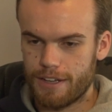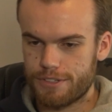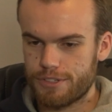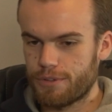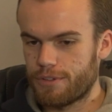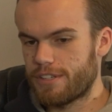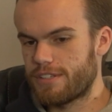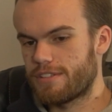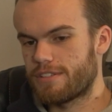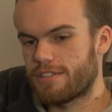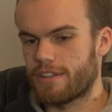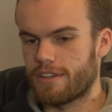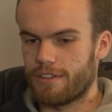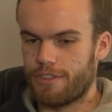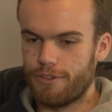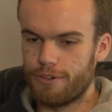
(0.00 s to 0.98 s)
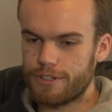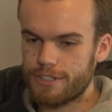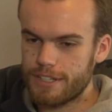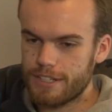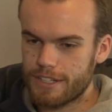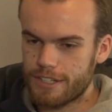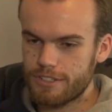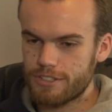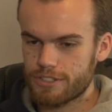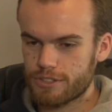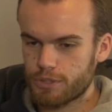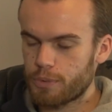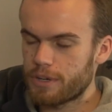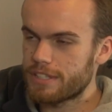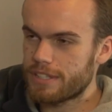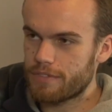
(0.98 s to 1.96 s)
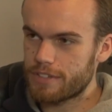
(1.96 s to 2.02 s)
So this is the 13-inch
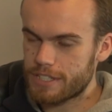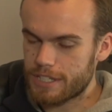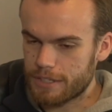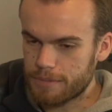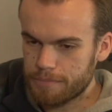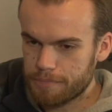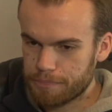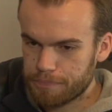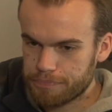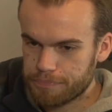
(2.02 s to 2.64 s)
2017,